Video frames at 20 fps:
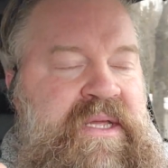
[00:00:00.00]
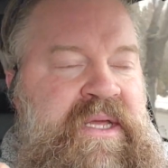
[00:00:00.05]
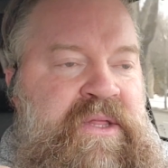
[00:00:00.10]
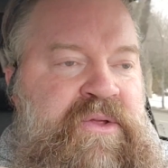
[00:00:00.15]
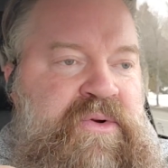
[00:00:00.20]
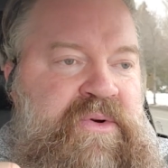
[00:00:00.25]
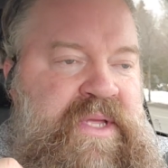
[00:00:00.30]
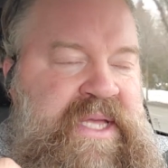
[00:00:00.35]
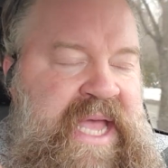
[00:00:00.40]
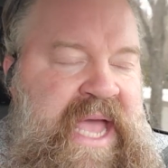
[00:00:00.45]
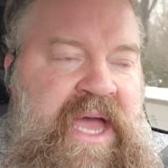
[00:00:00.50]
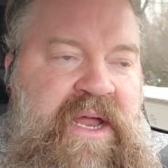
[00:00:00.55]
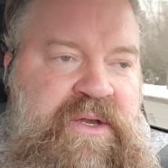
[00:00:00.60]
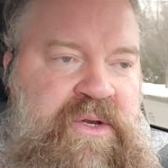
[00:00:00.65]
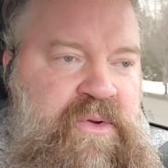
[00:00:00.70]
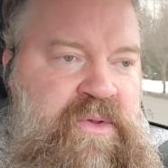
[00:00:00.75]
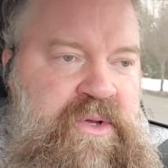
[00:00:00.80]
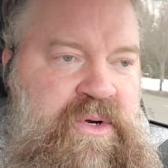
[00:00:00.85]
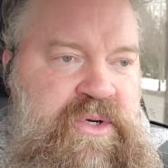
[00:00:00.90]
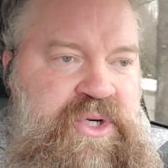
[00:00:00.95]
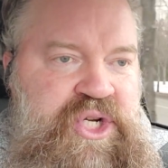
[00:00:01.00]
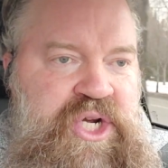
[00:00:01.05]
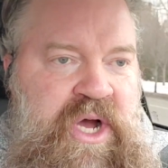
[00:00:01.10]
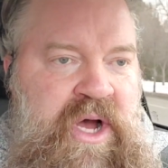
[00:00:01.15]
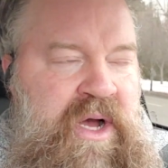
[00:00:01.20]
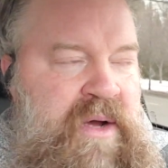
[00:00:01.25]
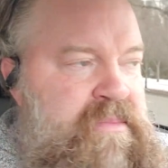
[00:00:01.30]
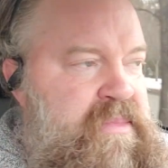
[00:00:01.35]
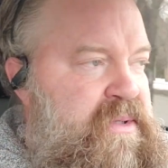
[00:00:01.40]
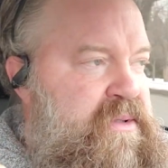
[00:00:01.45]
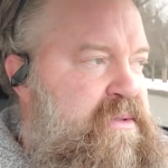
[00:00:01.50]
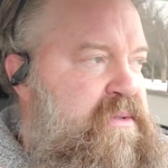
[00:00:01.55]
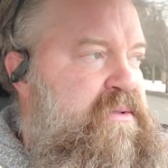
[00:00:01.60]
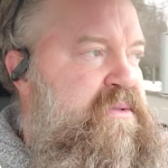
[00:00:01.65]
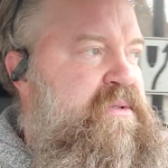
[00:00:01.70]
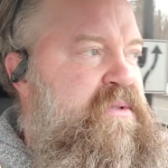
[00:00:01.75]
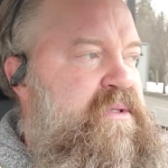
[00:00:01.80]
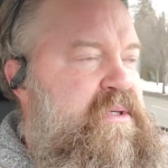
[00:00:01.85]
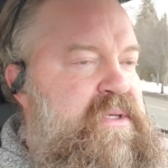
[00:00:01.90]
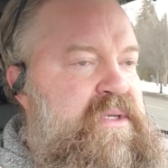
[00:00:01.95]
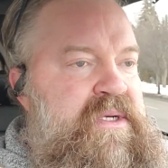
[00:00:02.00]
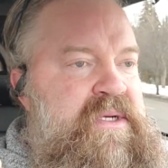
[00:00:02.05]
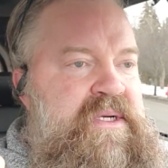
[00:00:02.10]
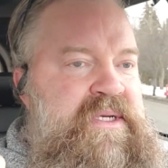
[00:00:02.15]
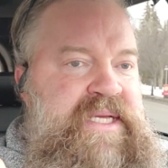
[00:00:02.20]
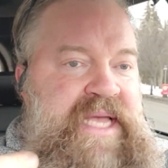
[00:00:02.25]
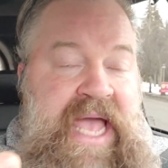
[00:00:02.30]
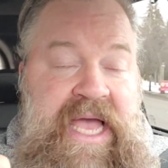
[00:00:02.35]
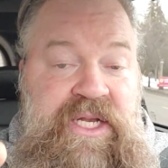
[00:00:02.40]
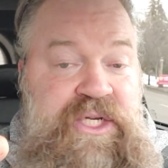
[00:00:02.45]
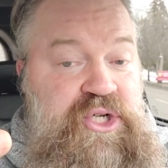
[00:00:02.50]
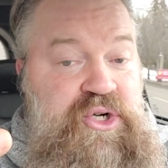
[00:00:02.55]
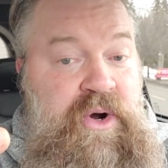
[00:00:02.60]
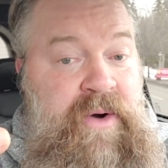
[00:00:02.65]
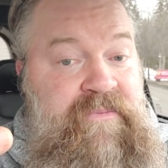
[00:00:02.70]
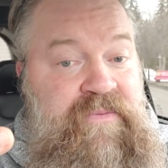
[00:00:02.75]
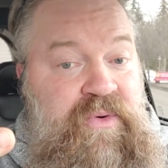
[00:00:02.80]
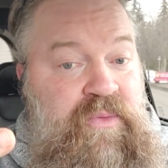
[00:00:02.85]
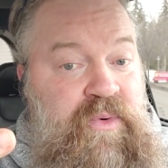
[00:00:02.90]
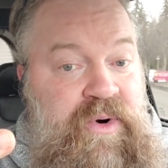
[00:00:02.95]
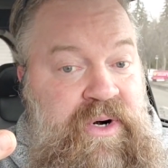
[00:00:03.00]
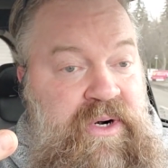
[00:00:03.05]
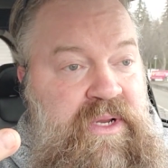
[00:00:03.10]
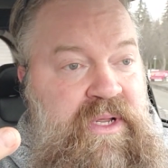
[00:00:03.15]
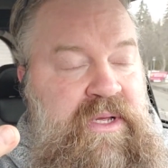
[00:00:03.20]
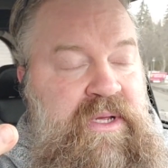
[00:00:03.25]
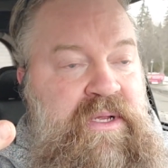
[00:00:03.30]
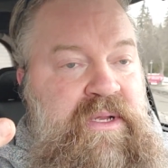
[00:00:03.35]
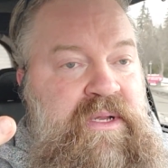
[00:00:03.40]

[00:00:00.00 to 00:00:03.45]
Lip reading: either can't do their job, can't show up for work,